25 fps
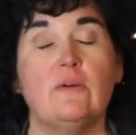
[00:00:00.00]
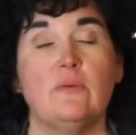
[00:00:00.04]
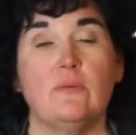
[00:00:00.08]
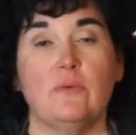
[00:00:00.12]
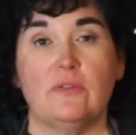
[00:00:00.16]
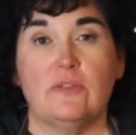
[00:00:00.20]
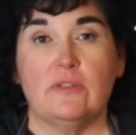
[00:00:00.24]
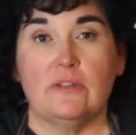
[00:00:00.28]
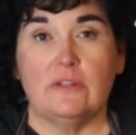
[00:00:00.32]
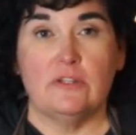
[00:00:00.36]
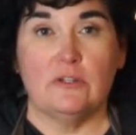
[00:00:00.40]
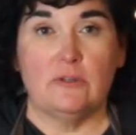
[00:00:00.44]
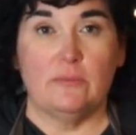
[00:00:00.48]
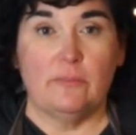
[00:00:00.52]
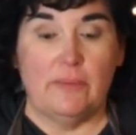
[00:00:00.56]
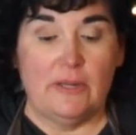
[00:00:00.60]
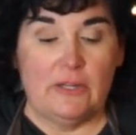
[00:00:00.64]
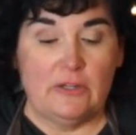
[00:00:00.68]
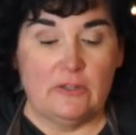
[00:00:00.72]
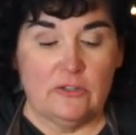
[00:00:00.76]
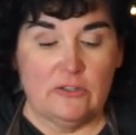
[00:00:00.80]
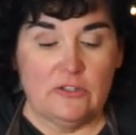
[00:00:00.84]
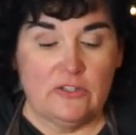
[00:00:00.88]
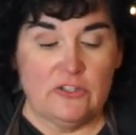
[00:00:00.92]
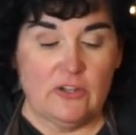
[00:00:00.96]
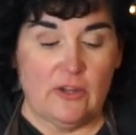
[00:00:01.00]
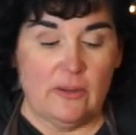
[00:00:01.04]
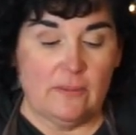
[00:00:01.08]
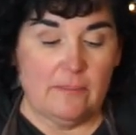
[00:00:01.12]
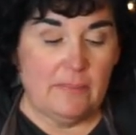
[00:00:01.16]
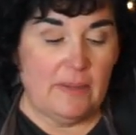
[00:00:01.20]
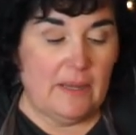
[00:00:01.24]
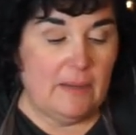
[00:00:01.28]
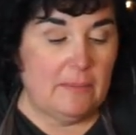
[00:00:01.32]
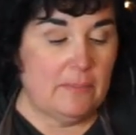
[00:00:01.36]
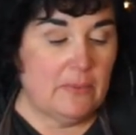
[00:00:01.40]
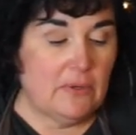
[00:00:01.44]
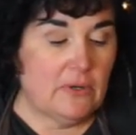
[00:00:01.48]
with a little butter and salt and
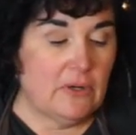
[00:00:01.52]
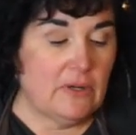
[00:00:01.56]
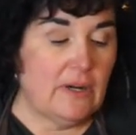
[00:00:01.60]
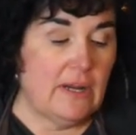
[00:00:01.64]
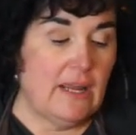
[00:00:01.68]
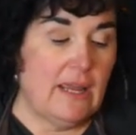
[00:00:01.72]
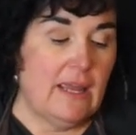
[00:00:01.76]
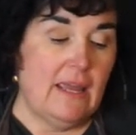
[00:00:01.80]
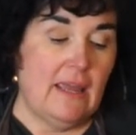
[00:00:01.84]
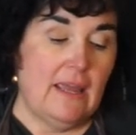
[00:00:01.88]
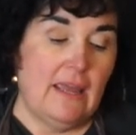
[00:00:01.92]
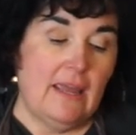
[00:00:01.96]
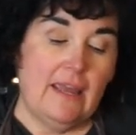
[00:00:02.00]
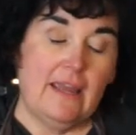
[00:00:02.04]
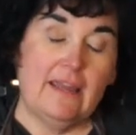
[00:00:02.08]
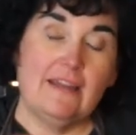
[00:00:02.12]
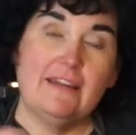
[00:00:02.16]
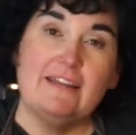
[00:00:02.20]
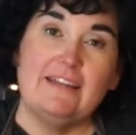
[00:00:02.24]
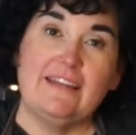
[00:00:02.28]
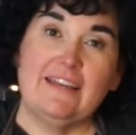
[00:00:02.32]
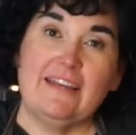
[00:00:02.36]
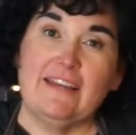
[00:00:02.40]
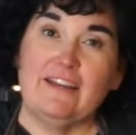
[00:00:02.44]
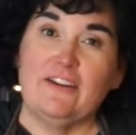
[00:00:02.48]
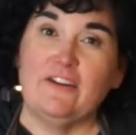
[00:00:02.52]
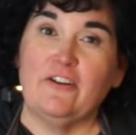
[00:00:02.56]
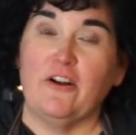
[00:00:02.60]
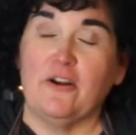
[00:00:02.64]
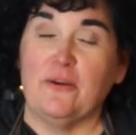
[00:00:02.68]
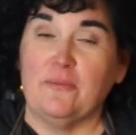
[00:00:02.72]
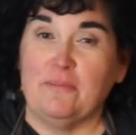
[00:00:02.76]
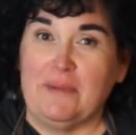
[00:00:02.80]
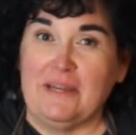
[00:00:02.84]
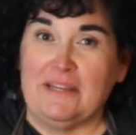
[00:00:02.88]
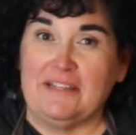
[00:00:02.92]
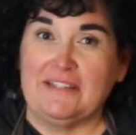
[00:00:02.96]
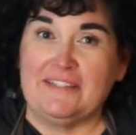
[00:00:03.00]
pepper, and again, our
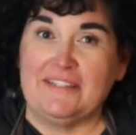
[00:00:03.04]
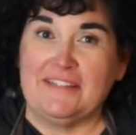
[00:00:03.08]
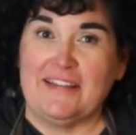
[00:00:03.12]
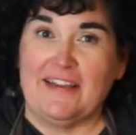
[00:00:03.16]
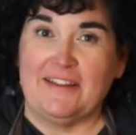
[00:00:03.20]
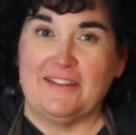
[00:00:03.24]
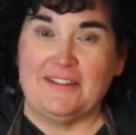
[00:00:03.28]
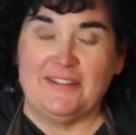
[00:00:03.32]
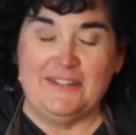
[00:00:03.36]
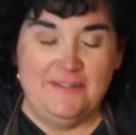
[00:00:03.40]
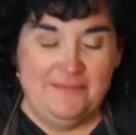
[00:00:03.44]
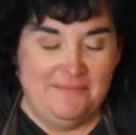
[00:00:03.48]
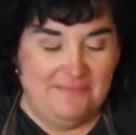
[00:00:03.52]
bag salad.